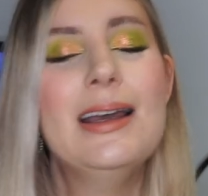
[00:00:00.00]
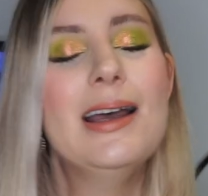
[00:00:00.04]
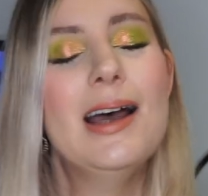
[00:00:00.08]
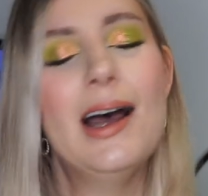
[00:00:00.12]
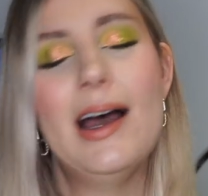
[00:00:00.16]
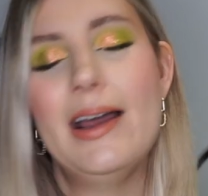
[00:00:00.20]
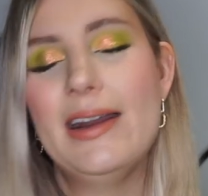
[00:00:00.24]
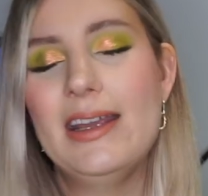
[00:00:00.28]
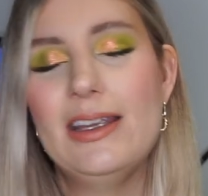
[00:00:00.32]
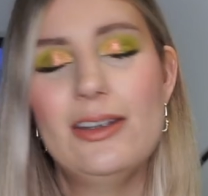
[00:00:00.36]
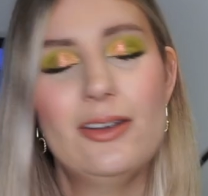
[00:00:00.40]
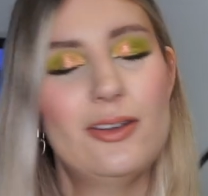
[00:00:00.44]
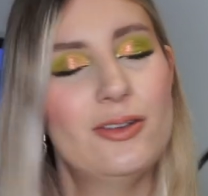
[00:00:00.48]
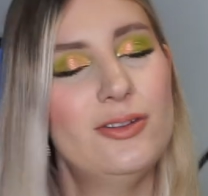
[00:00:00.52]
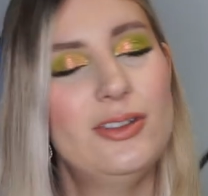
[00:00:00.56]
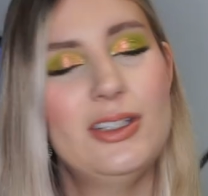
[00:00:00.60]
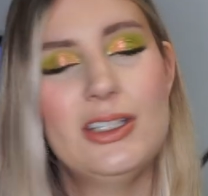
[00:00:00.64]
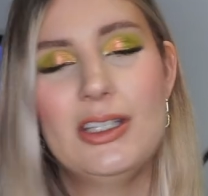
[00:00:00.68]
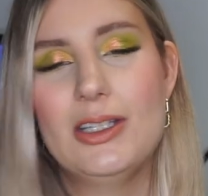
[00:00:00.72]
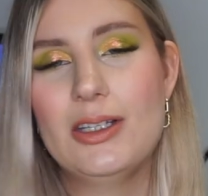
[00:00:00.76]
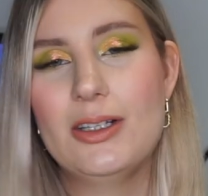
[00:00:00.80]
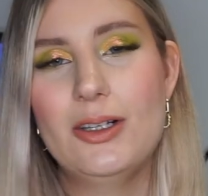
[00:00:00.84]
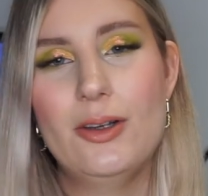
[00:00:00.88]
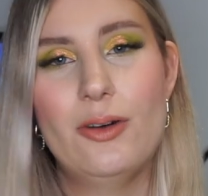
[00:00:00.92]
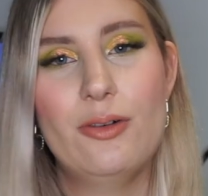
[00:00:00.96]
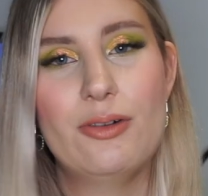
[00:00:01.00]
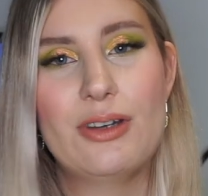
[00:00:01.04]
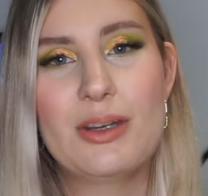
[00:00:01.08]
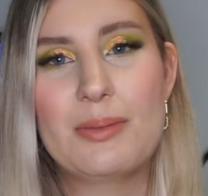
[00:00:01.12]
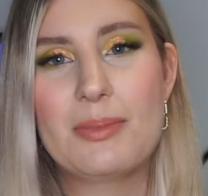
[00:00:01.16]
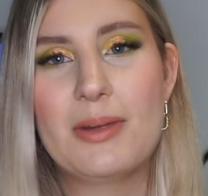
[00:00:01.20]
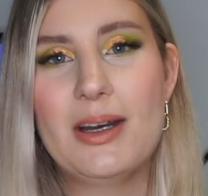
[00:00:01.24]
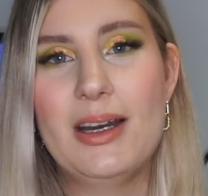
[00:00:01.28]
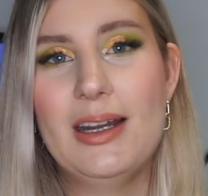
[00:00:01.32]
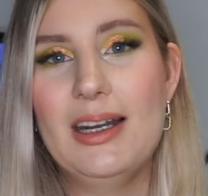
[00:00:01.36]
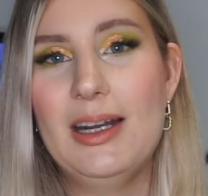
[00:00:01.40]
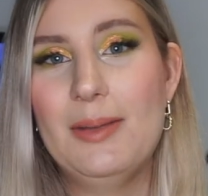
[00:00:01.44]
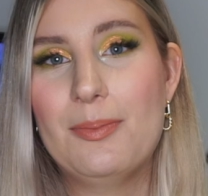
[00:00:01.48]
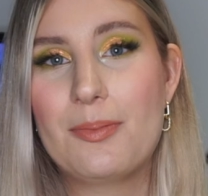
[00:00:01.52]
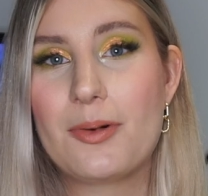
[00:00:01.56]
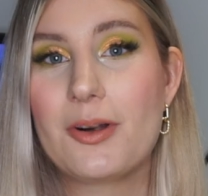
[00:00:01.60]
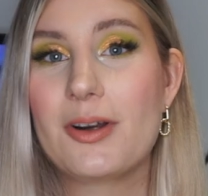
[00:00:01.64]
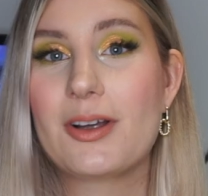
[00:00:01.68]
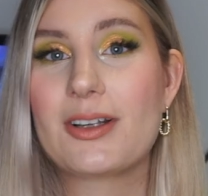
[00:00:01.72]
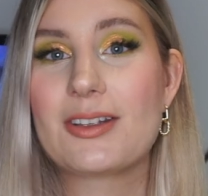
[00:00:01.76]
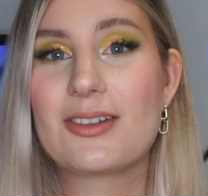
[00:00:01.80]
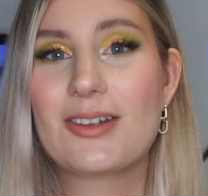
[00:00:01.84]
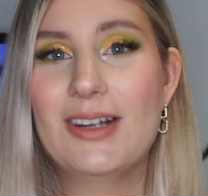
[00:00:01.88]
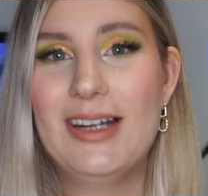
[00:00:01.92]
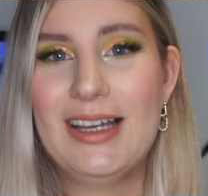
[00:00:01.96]
I need to continue growing my lip
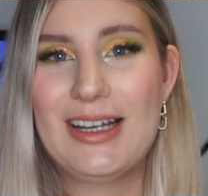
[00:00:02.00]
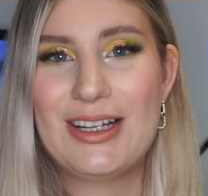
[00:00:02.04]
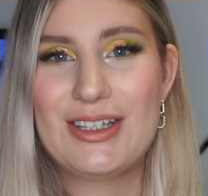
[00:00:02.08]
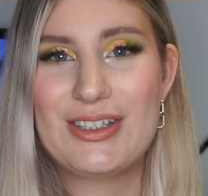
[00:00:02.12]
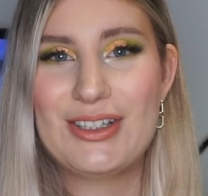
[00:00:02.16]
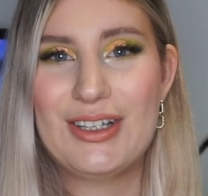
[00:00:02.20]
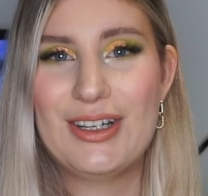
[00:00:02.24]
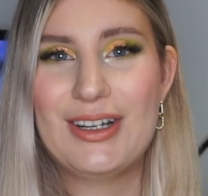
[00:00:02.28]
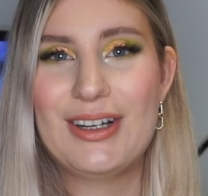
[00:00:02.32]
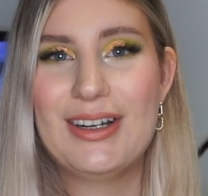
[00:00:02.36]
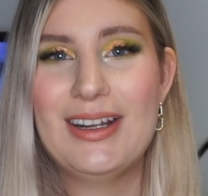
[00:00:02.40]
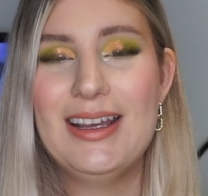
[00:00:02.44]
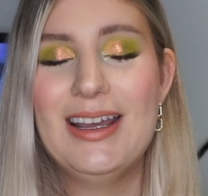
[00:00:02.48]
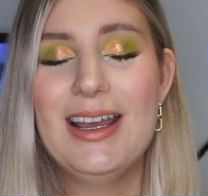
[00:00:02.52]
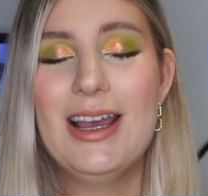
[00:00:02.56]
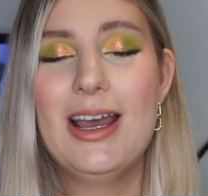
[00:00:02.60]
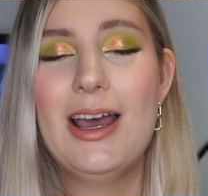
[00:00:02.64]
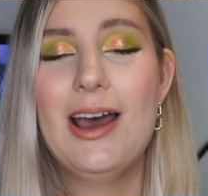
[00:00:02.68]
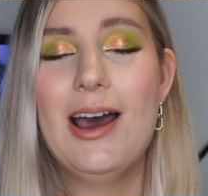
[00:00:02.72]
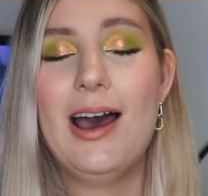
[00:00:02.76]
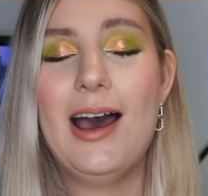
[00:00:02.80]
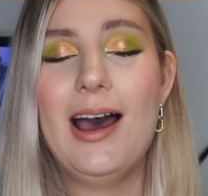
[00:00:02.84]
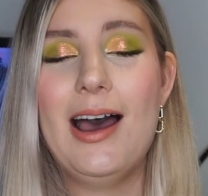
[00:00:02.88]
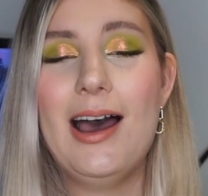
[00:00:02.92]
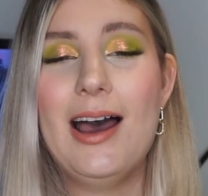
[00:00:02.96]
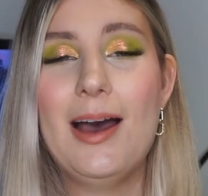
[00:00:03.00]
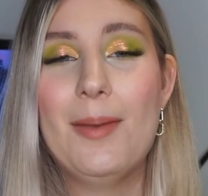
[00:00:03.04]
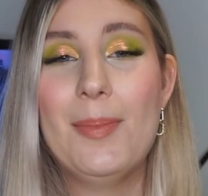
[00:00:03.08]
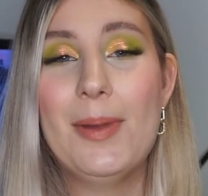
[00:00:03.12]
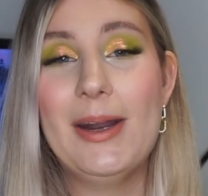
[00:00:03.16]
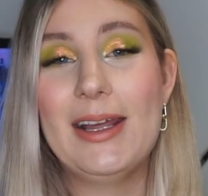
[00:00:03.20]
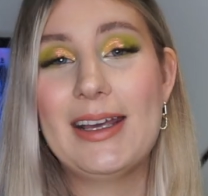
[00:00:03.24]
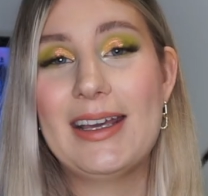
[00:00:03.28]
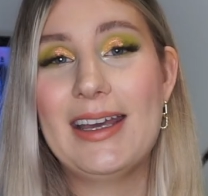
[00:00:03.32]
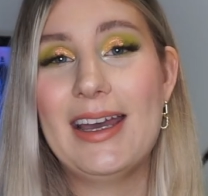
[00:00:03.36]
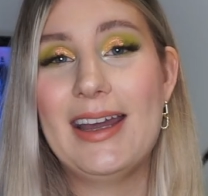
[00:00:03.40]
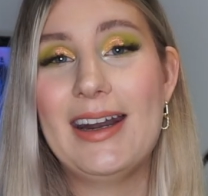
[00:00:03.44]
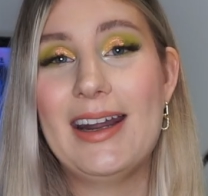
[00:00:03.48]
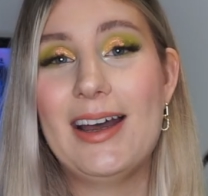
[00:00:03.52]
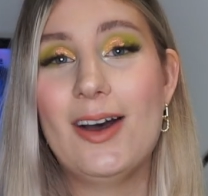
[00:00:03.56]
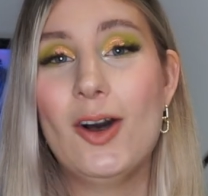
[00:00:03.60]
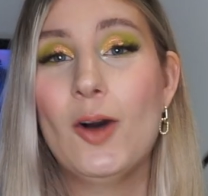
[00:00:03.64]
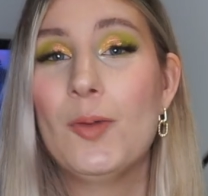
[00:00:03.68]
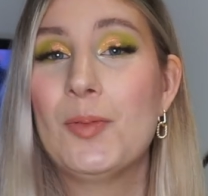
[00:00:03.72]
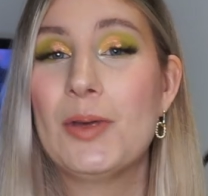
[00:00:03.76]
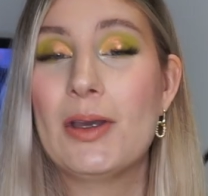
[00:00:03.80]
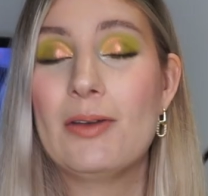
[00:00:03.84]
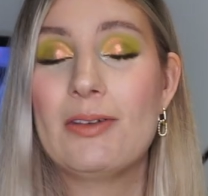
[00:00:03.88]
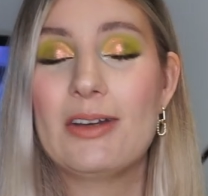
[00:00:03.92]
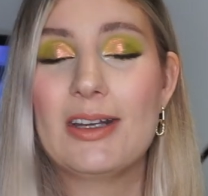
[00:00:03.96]
product collection. But again, I
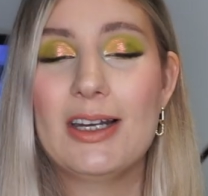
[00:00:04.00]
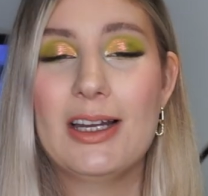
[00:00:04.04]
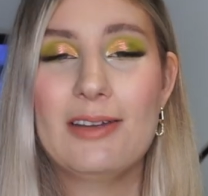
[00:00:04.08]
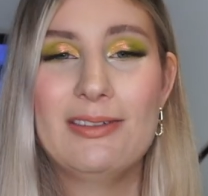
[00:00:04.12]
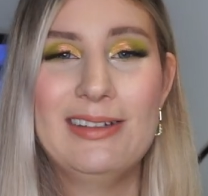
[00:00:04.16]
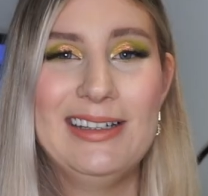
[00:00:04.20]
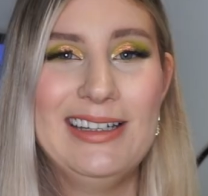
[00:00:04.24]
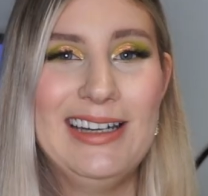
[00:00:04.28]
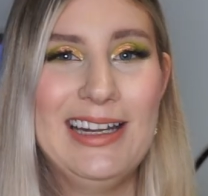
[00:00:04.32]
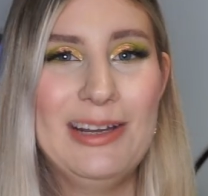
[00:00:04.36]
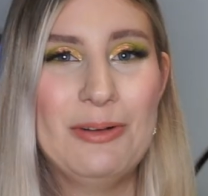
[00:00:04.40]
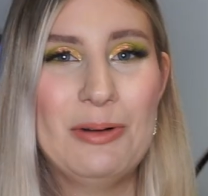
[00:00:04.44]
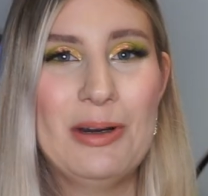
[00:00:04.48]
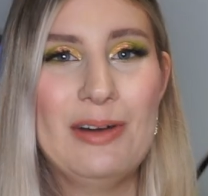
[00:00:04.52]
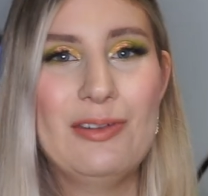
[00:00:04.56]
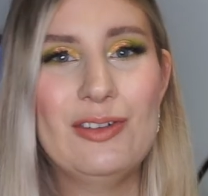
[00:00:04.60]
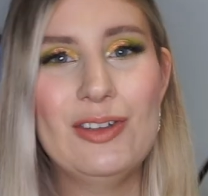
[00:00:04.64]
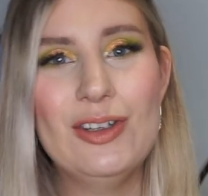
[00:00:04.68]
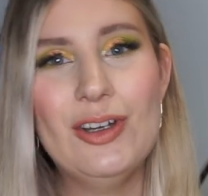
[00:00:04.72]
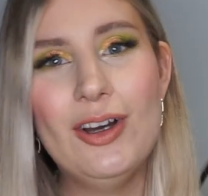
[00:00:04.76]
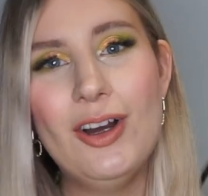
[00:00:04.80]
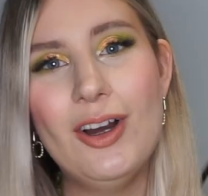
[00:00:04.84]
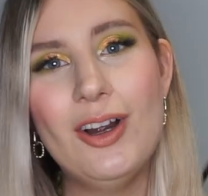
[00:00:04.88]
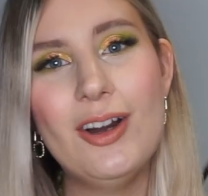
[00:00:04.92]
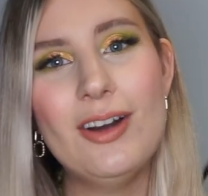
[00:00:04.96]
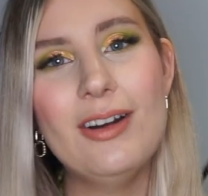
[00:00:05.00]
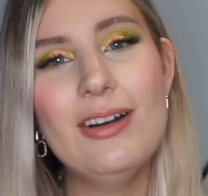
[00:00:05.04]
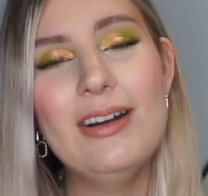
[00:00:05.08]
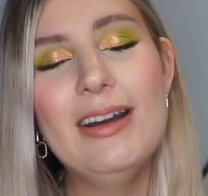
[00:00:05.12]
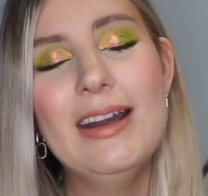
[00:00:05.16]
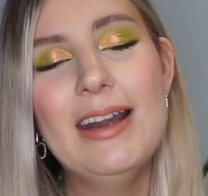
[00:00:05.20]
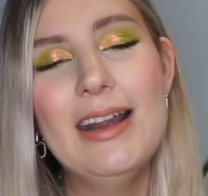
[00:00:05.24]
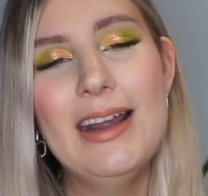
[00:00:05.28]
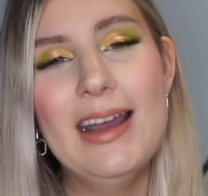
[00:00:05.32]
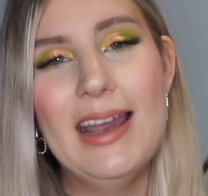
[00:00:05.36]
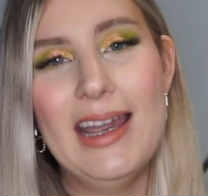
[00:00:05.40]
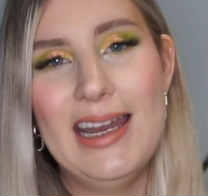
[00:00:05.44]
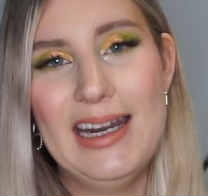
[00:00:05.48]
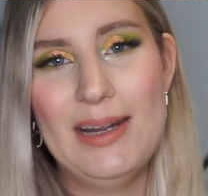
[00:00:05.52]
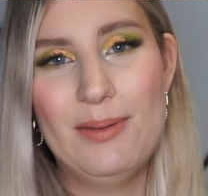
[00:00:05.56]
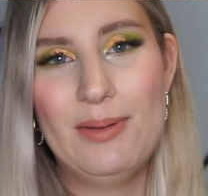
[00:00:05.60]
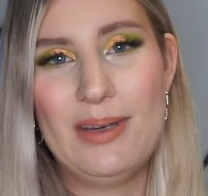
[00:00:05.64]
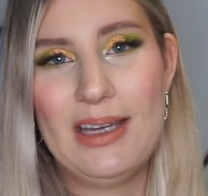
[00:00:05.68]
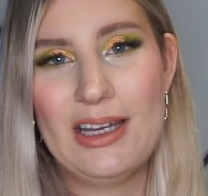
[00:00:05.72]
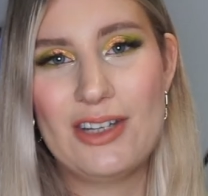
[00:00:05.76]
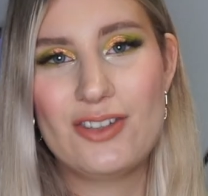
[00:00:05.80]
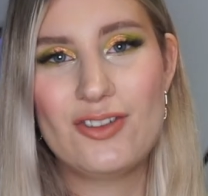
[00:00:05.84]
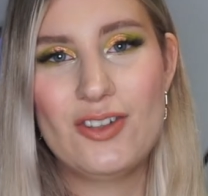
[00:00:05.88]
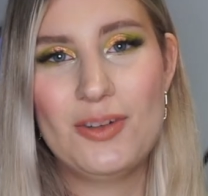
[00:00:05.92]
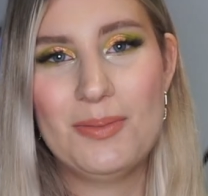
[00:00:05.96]
hope you're having a lovely day wherever you are, and I'll
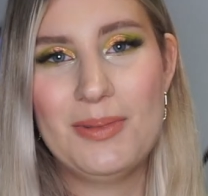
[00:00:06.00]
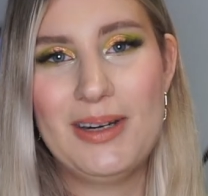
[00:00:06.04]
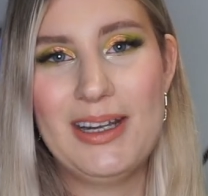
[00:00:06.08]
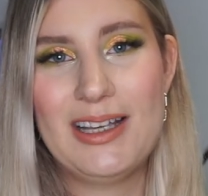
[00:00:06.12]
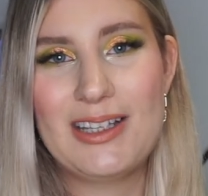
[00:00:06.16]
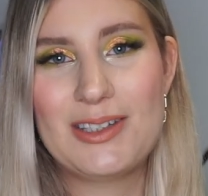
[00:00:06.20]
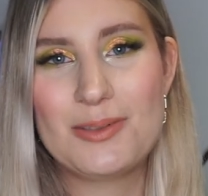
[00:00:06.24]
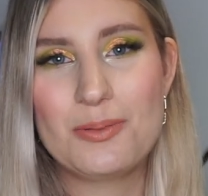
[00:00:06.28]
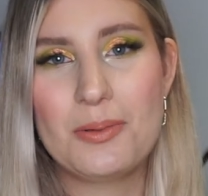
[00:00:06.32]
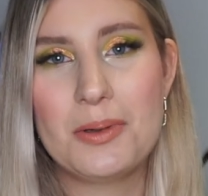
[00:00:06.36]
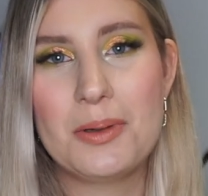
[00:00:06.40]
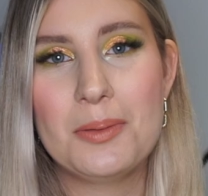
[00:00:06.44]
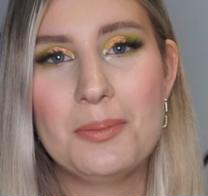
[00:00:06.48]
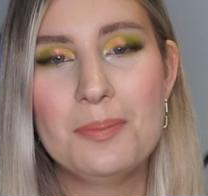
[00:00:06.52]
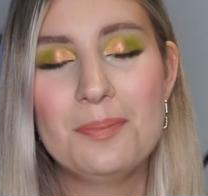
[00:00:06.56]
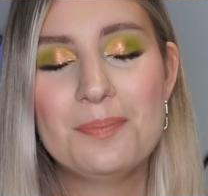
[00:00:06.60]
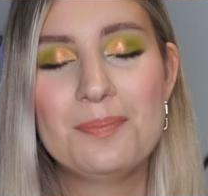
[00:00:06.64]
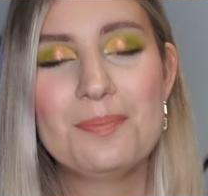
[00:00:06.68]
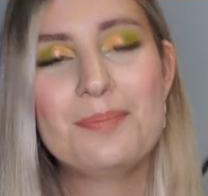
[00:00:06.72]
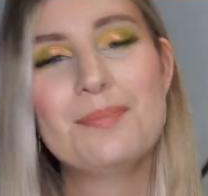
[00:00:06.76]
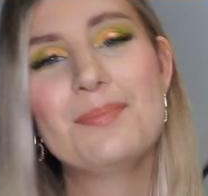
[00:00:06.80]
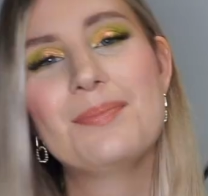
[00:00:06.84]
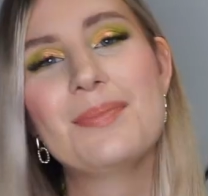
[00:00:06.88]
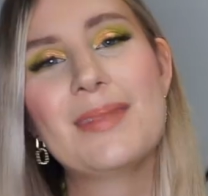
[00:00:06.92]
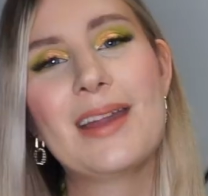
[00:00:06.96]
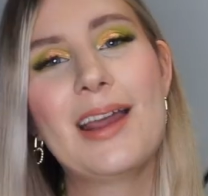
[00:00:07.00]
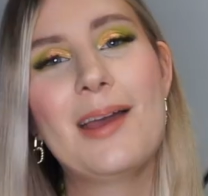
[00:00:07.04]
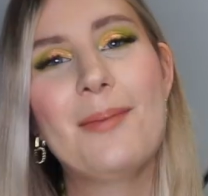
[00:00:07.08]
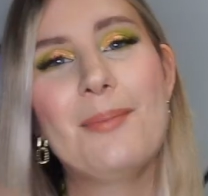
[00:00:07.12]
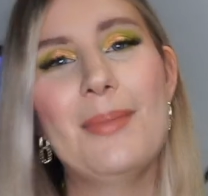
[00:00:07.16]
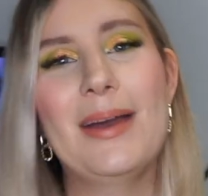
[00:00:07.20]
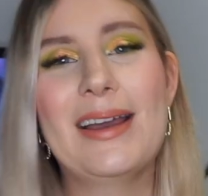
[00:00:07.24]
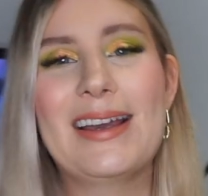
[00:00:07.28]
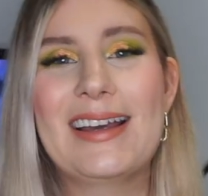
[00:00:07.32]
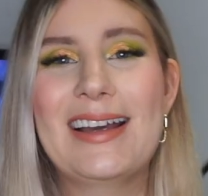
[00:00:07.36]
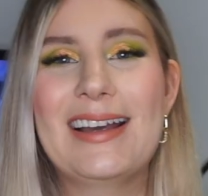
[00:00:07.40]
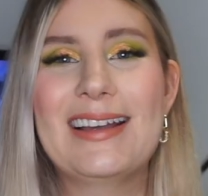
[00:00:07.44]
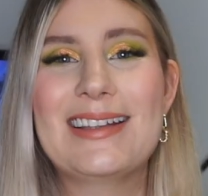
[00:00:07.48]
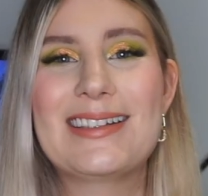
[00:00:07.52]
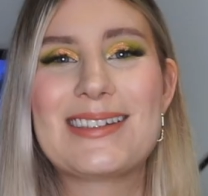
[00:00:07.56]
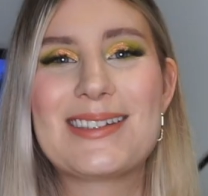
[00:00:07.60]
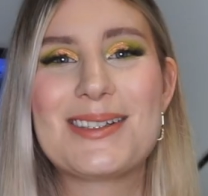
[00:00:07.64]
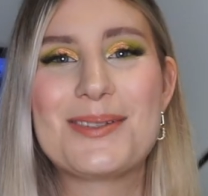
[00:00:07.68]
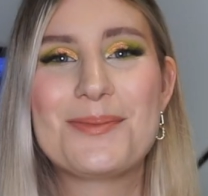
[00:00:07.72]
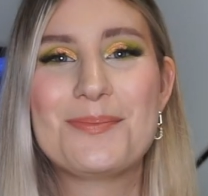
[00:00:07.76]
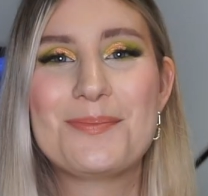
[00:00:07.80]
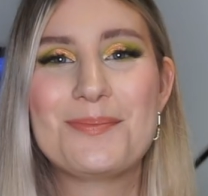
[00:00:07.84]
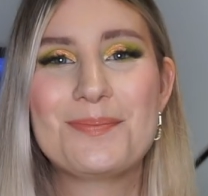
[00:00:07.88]
catch you in my next one. Bye, guys.